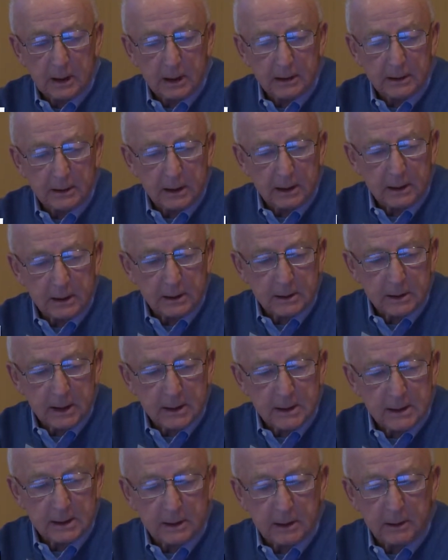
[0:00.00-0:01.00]
And then in
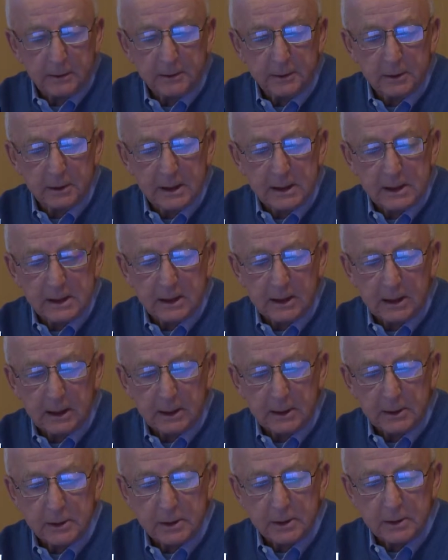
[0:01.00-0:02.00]

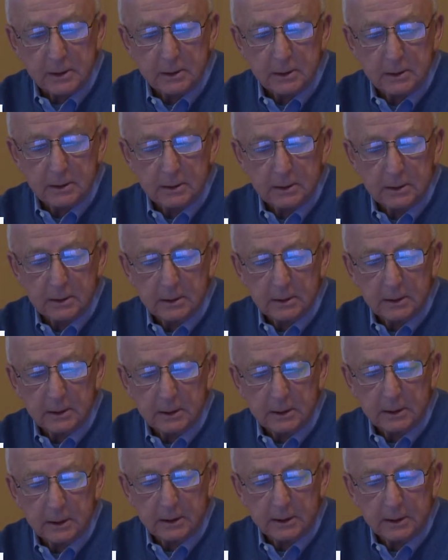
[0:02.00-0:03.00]
1936,
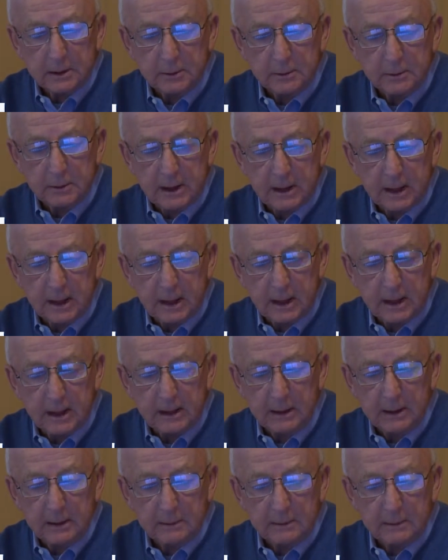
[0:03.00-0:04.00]
the
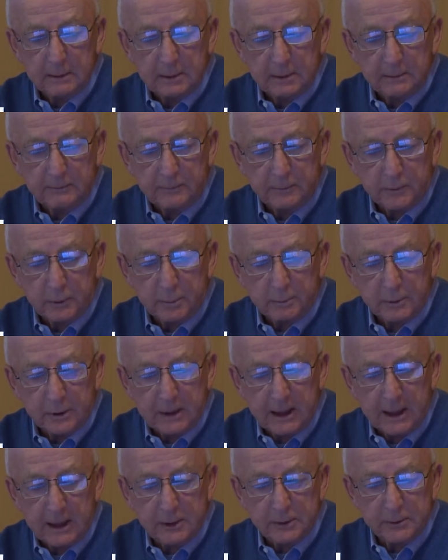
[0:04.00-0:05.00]
UK formed
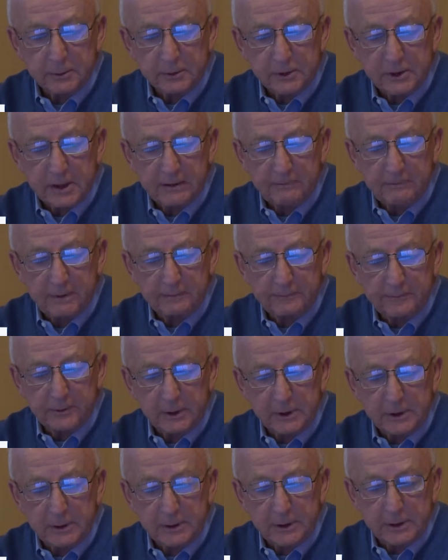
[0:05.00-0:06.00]
the National Safety First